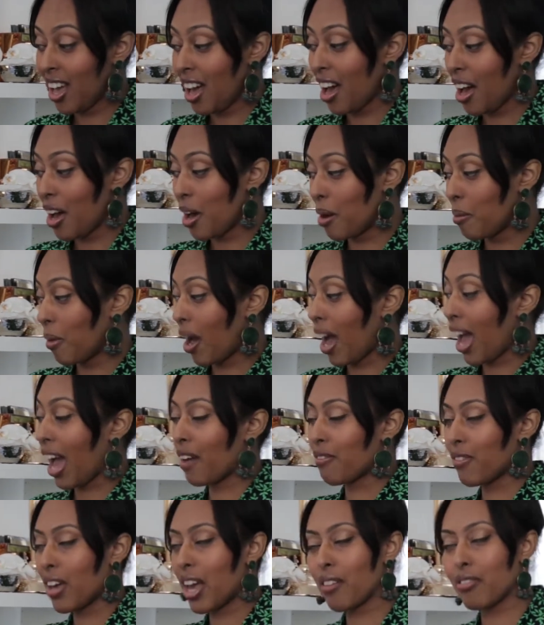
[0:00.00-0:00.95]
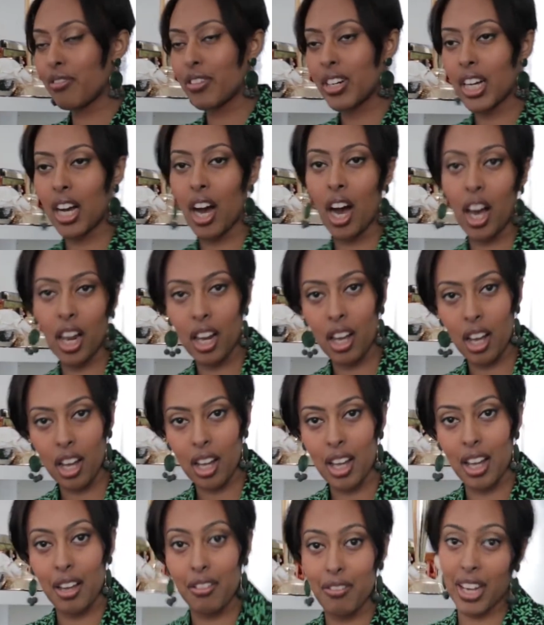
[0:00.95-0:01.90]
I have every
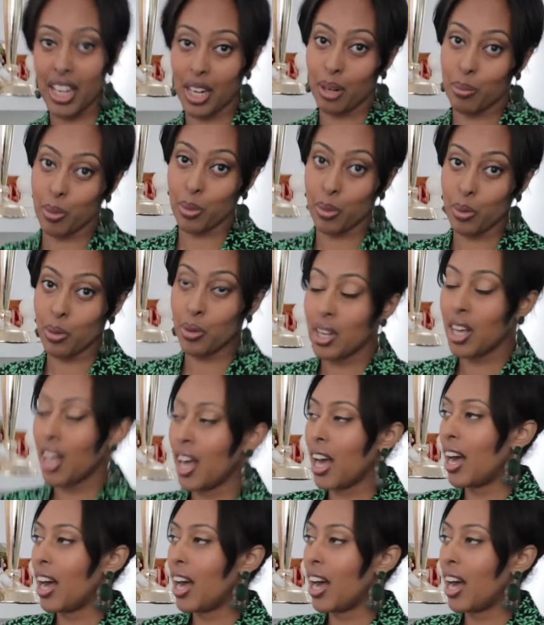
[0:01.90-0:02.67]
color available.